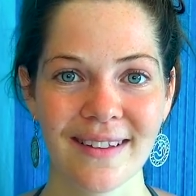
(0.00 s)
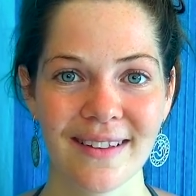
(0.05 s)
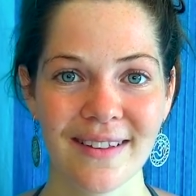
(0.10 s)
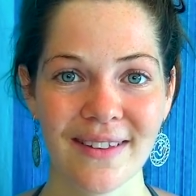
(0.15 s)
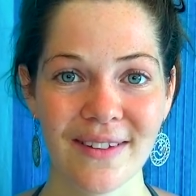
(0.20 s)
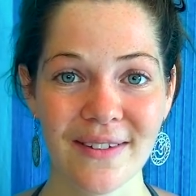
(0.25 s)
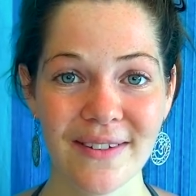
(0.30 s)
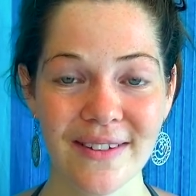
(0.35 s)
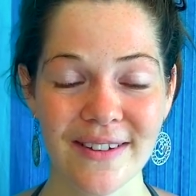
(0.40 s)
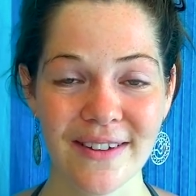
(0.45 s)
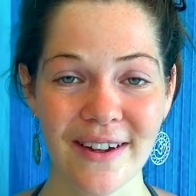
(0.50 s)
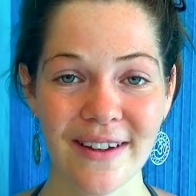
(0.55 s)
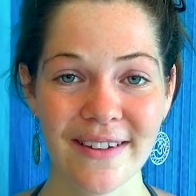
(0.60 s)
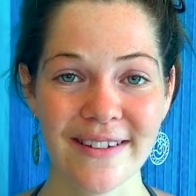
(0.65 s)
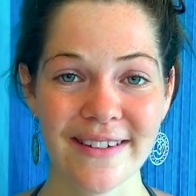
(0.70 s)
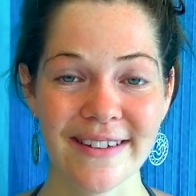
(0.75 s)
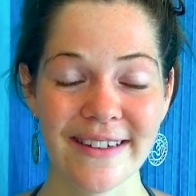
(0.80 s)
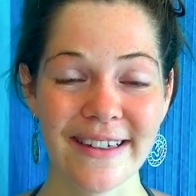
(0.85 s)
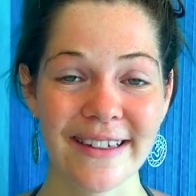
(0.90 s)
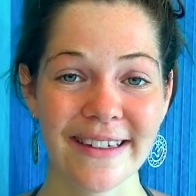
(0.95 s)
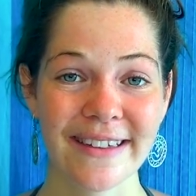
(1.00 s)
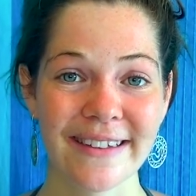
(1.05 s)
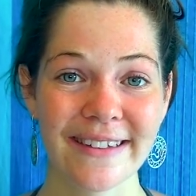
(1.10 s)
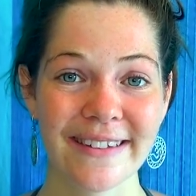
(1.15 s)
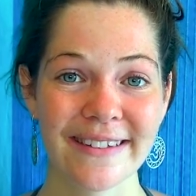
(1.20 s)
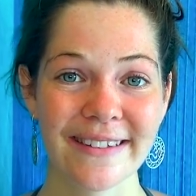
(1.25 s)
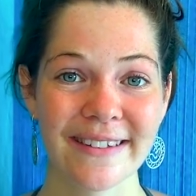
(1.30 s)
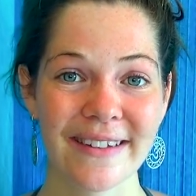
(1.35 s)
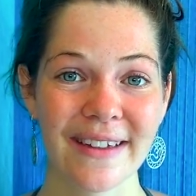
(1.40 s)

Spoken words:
Don't judge it.